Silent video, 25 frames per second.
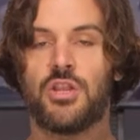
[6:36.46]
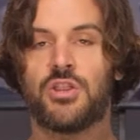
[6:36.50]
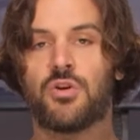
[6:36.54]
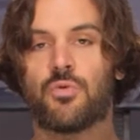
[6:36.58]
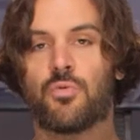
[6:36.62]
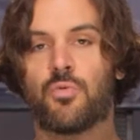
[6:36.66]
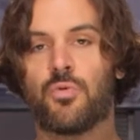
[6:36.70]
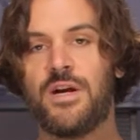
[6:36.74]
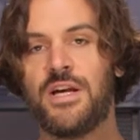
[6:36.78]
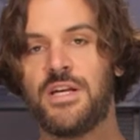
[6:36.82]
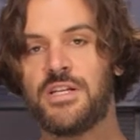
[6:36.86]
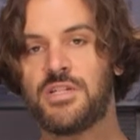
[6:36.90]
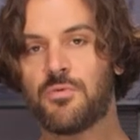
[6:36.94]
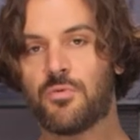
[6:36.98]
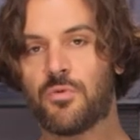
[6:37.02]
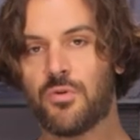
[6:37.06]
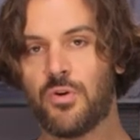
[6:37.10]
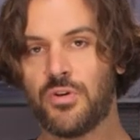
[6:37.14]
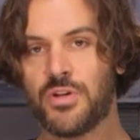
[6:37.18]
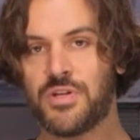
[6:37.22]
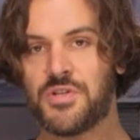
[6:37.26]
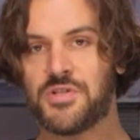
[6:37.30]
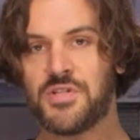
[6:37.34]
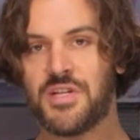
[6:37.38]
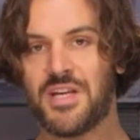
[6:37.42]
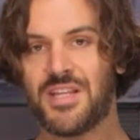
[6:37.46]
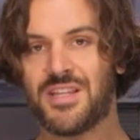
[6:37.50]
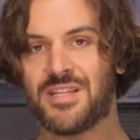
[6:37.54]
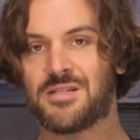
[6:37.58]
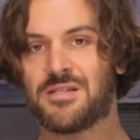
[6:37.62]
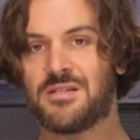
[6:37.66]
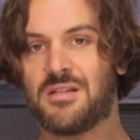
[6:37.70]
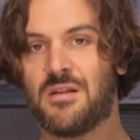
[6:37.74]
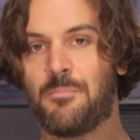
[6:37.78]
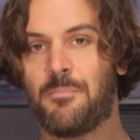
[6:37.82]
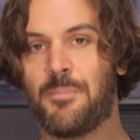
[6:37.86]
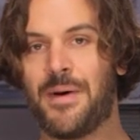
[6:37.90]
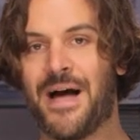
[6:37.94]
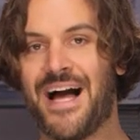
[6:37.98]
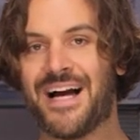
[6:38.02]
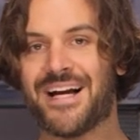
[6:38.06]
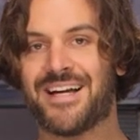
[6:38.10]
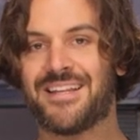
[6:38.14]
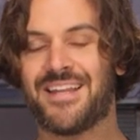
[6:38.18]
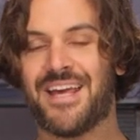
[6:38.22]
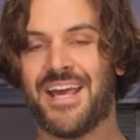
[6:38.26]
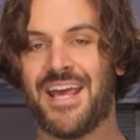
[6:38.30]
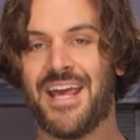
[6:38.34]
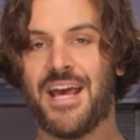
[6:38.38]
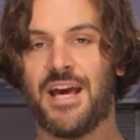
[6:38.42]
the reason we're only seeing this at the back
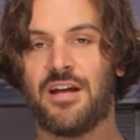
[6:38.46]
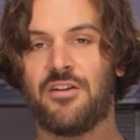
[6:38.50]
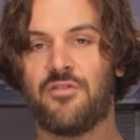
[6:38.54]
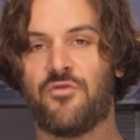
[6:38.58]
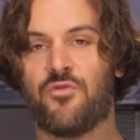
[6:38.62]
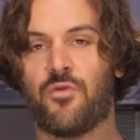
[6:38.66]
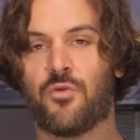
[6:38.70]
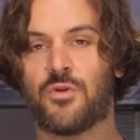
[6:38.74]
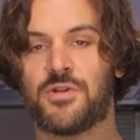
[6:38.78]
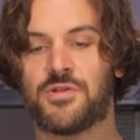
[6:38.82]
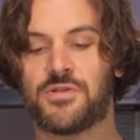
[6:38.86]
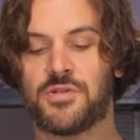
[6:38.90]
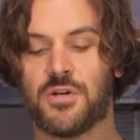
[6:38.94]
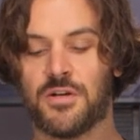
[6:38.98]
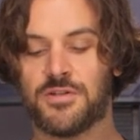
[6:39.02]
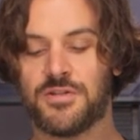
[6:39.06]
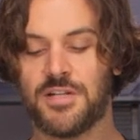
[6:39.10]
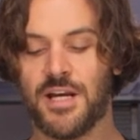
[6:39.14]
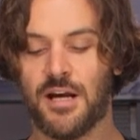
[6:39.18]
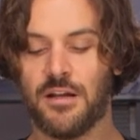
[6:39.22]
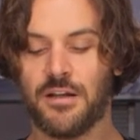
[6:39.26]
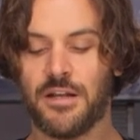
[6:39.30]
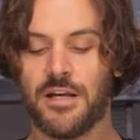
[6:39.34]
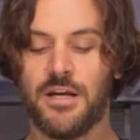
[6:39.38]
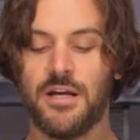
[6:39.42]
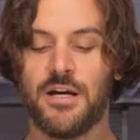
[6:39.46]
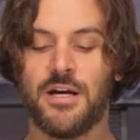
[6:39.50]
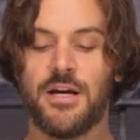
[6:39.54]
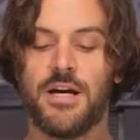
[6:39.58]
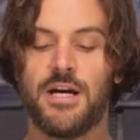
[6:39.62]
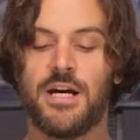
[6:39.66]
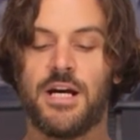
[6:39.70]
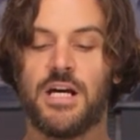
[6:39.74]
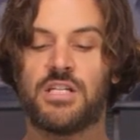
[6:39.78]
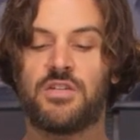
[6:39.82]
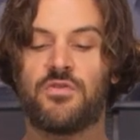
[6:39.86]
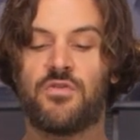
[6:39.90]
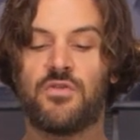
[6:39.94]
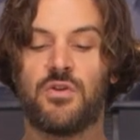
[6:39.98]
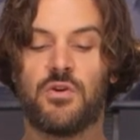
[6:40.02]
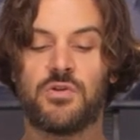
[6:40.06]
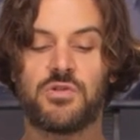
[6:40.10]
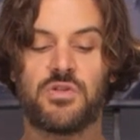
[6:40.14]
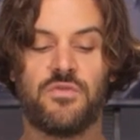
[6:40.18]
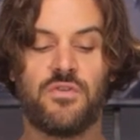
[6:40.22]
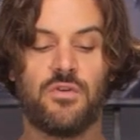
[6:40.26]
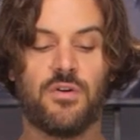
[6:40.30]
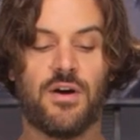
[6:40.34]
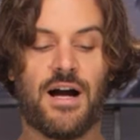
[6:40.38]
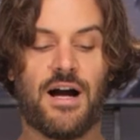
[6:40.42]
of the hand for the Sawtelli is for those
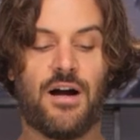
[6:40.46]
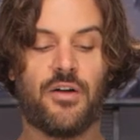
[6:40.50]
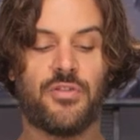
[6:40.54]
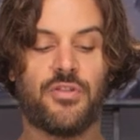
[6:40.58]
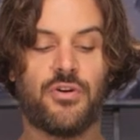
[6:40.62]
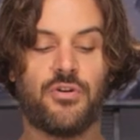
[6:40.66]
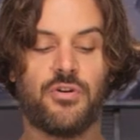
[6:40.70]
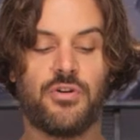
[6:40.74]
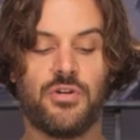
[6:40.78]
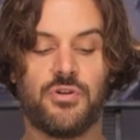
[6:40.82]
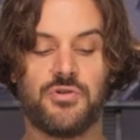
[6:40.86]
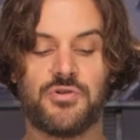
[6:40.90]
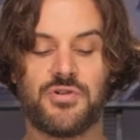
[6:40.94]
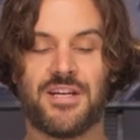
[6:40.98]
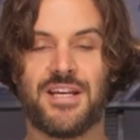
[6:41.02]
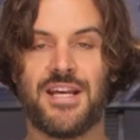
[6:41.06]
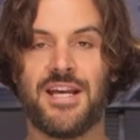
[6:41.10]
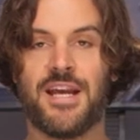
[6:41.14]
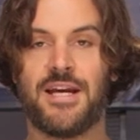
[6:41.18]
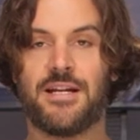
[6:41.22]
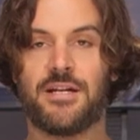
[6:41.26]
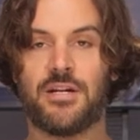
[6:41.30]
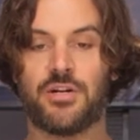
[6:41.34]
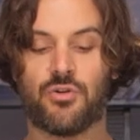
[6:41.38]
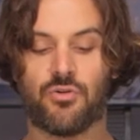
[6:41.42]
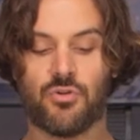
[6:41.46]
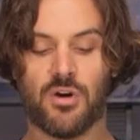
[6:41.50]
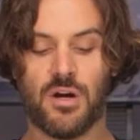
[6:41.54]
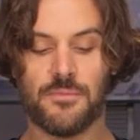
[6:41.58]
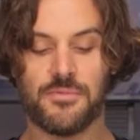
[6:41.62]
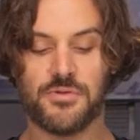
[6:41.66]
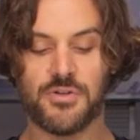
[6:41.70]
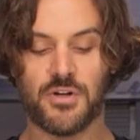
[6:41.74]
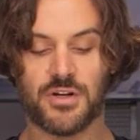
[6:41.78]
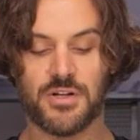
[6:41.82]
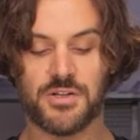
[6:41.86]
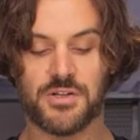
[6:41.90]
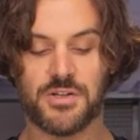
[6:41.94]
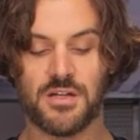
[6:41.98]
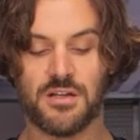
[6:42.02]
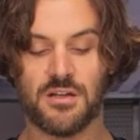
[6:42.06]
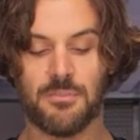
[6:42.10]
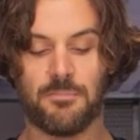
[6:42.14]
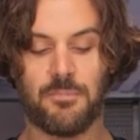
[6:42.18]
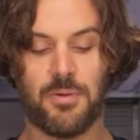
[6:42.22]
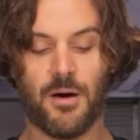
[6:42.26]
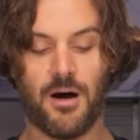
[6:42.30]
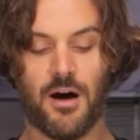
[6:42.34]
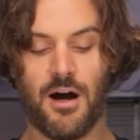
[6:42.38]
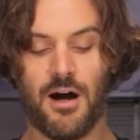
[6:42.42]
of you out there using heated grips. You're going to see the
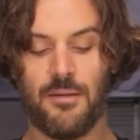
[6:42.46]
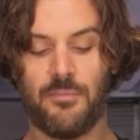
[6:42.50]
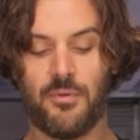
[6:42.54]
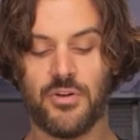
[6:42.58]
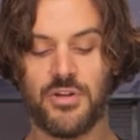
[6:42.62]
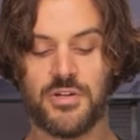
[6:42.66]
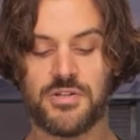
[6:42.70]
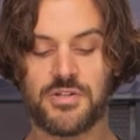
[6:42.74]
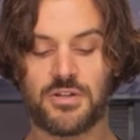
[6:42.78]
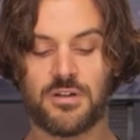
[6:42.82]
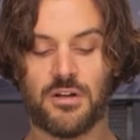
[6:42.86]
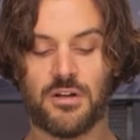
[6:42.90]
palm on this